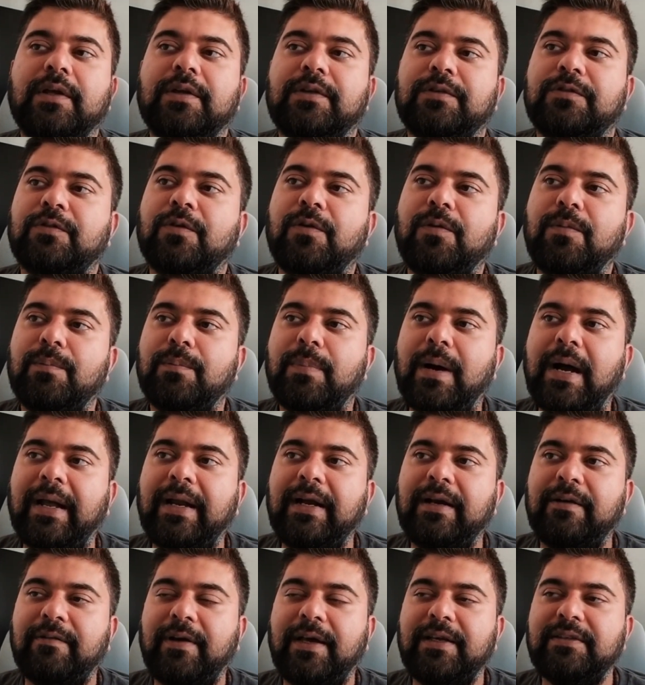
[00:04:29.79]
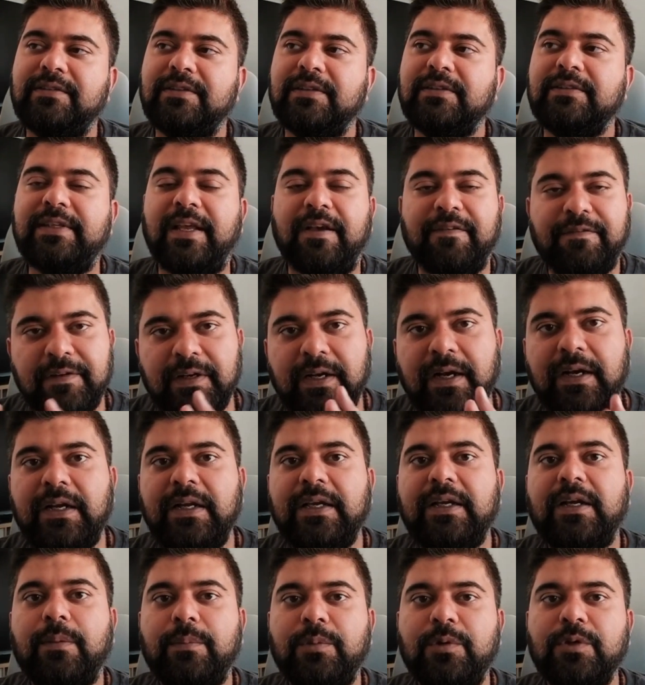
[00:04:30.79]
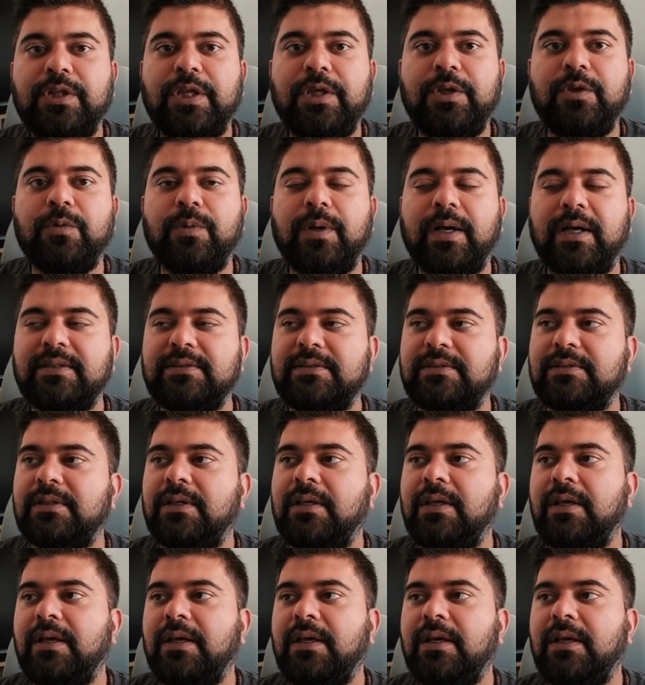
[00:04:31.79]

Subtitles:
So my advice is definitely come to the US.